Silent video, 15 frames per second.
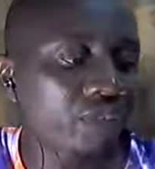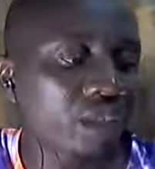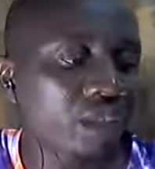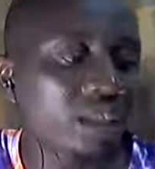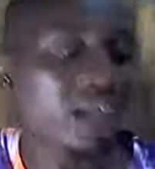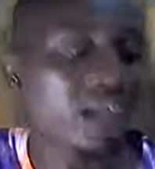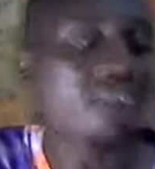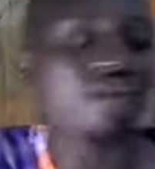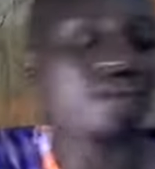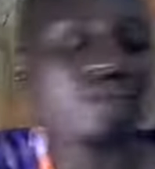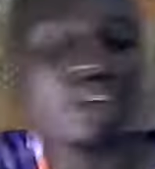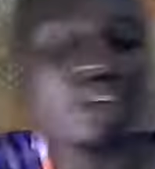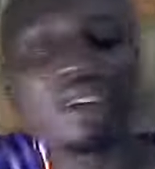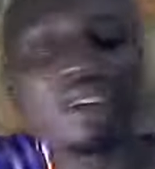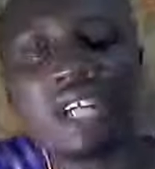now
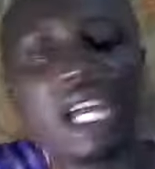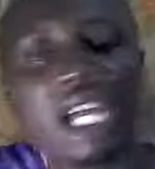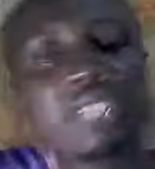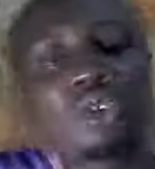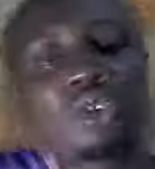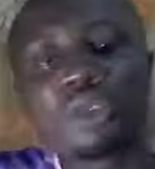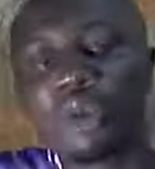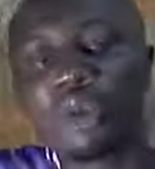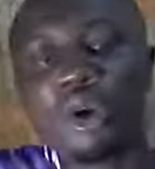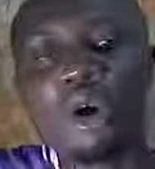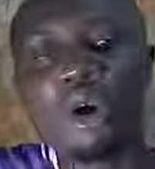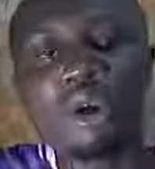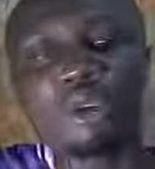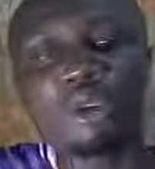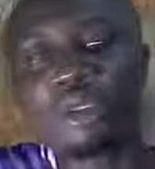for you guys to
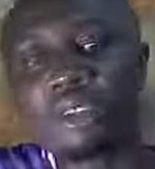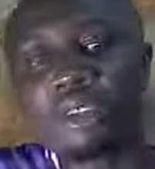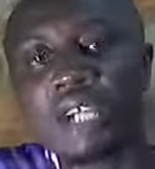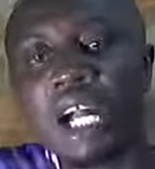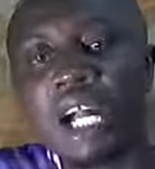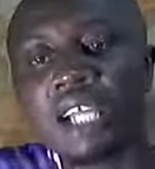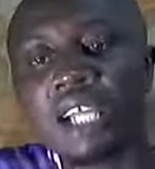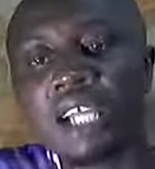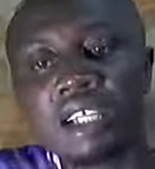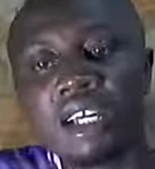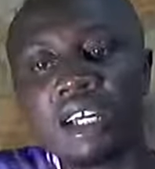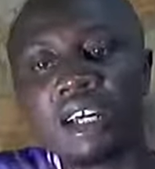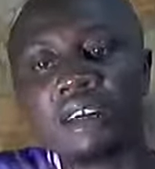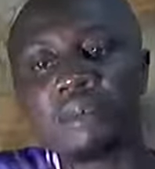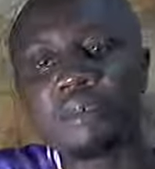call and
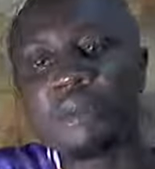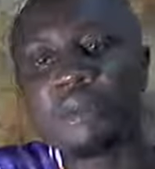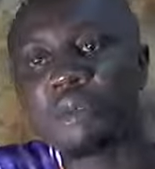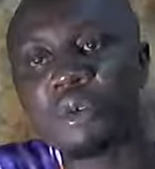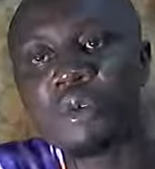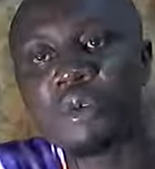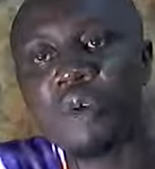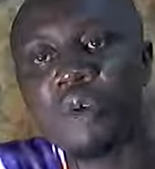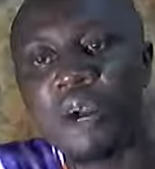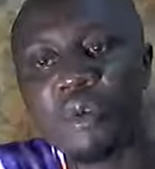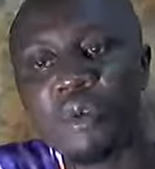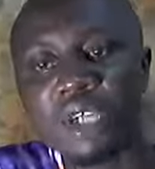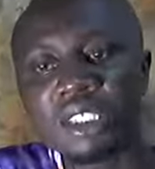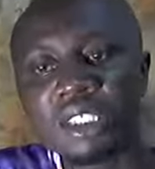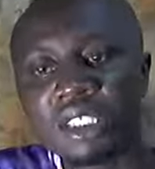people who are
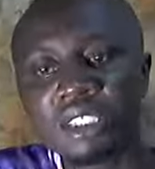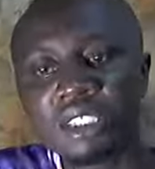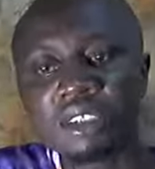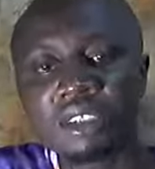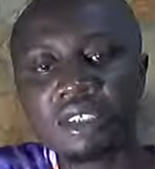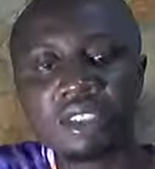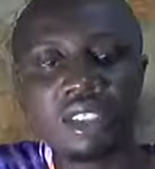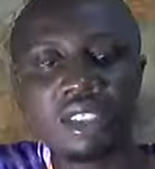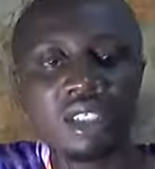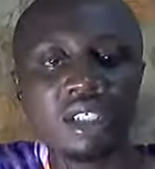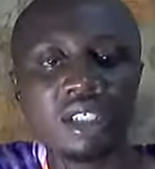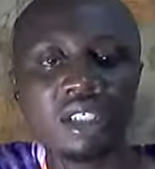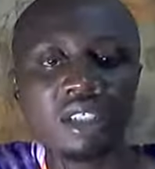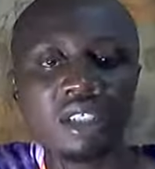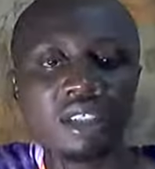watching
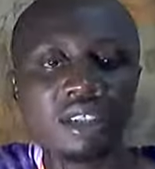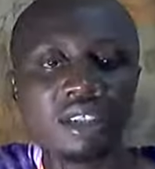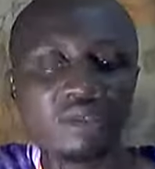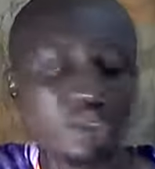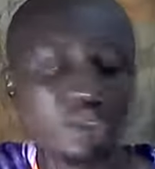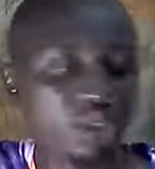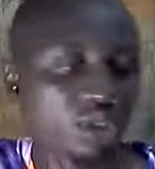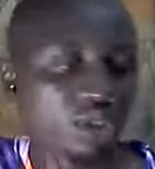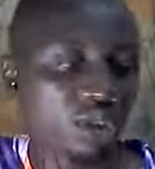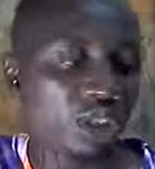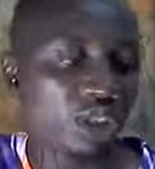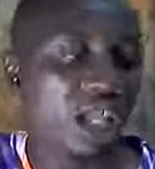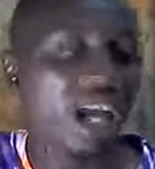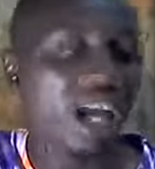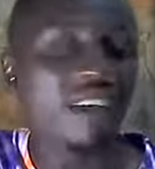the video
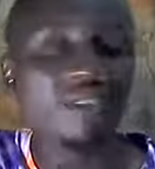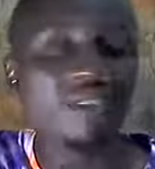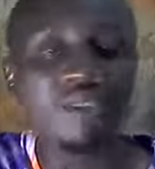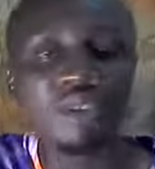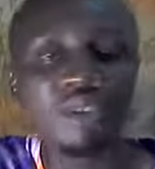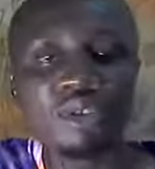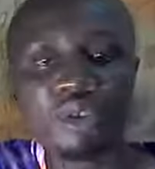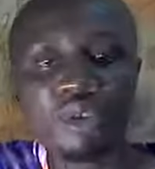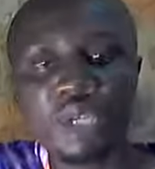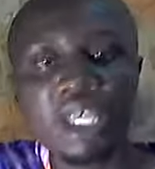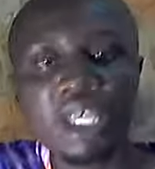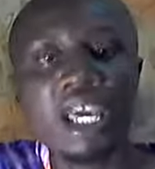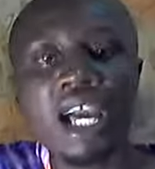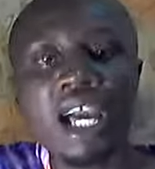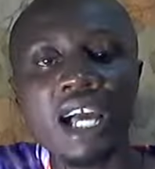live to
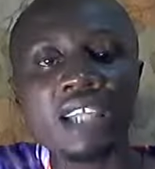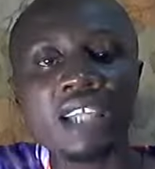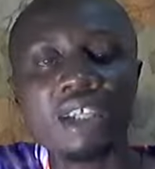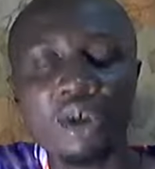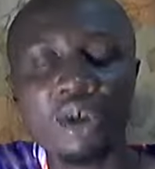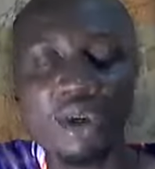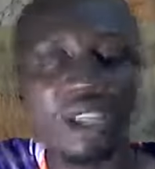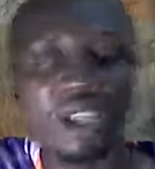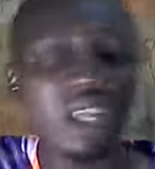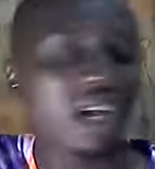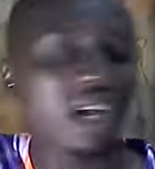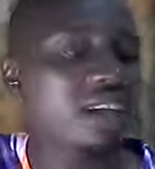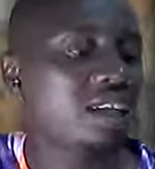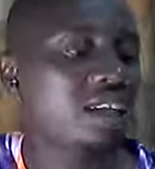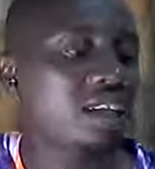hear the
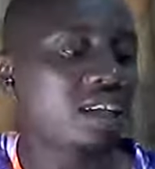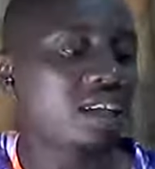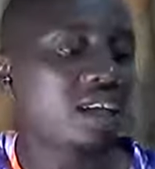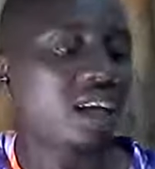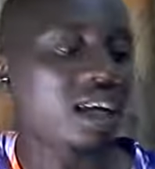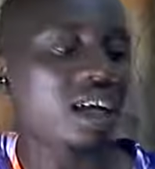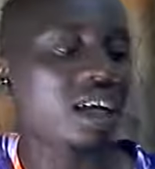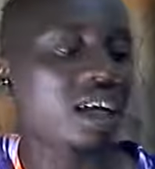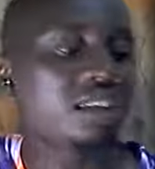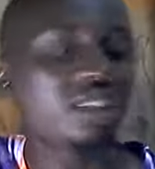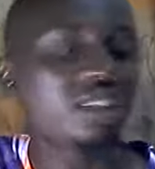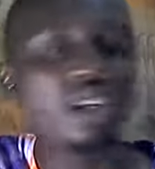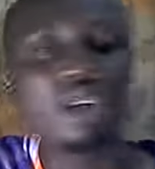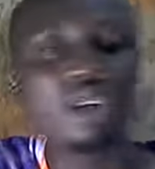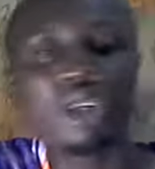caller,
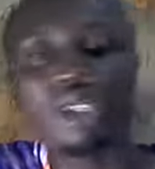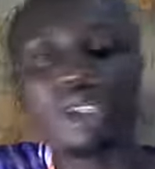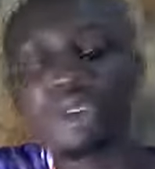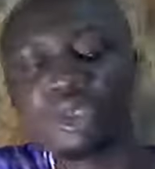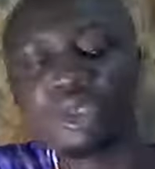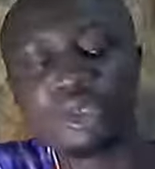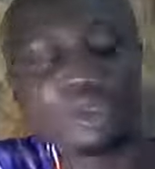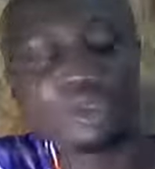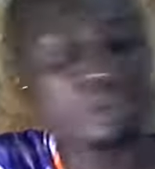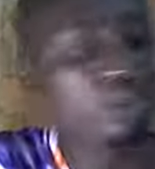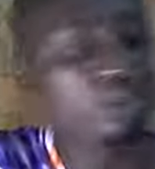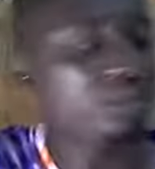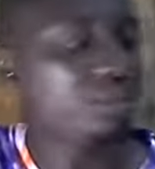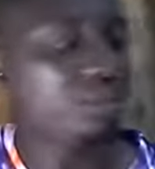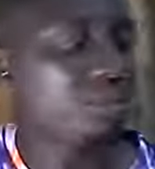it's not going to
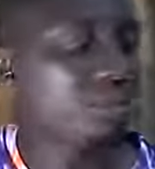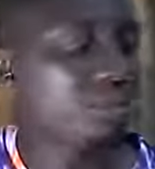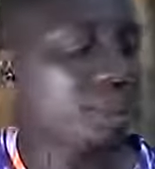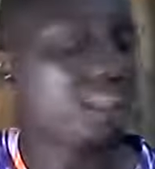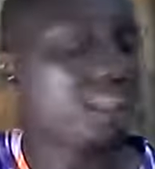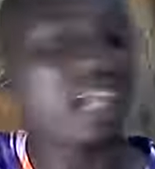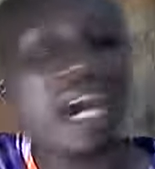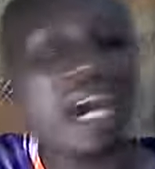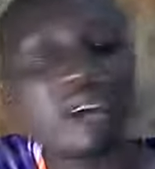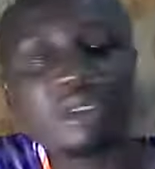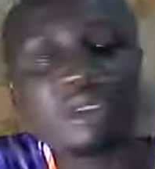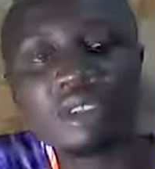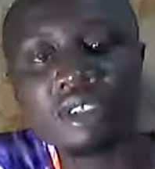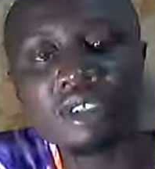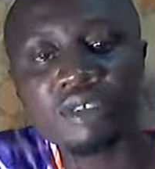be
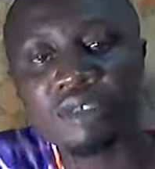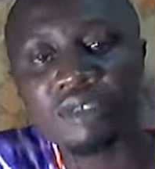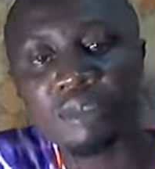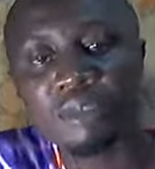loud if